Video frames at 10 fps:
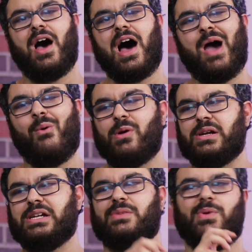I
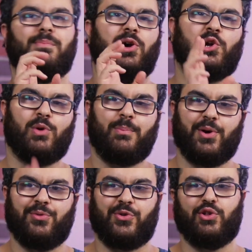wanted it to be much more
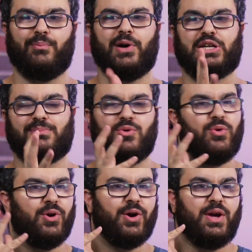personal, much
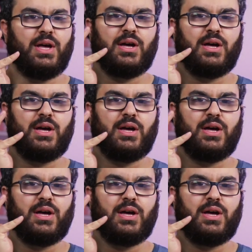more